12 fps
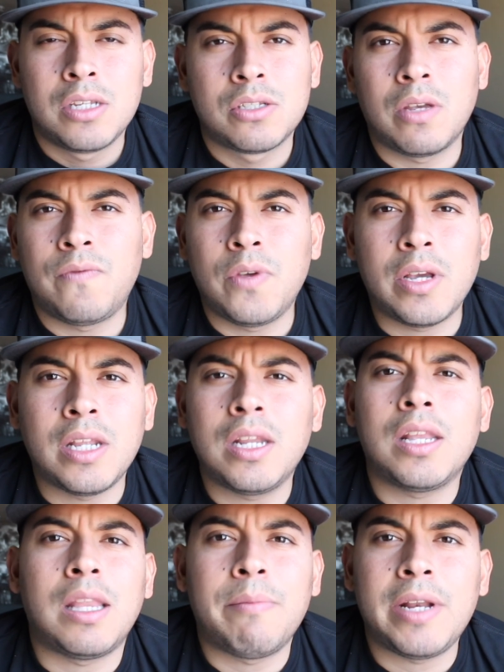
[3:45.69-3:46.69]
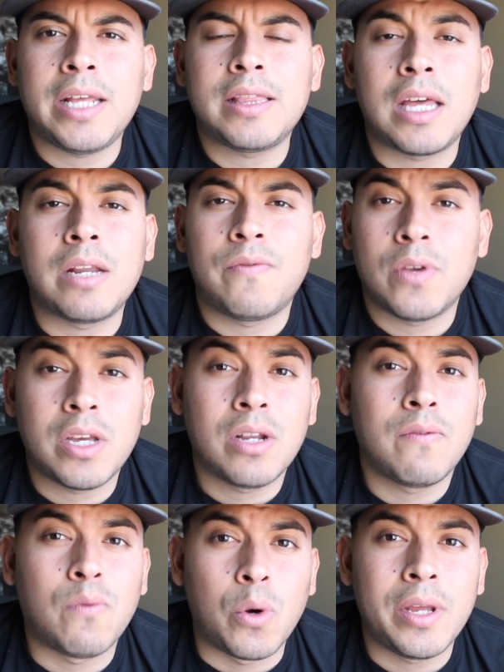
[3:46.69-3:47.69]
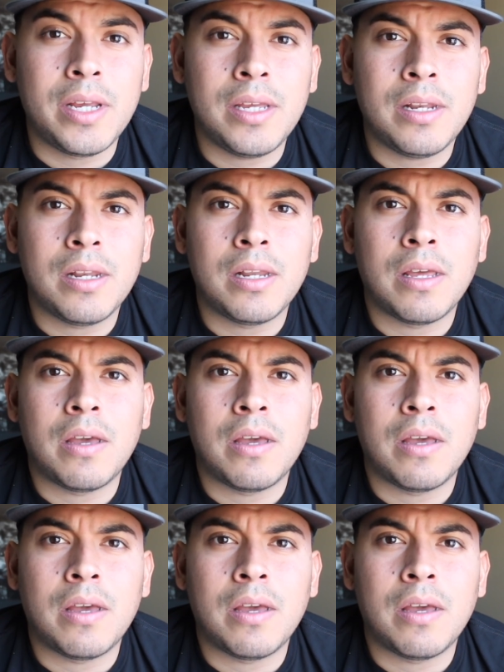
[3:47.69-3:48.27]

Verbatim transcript: So if you can eliminate that, if you can avoid it,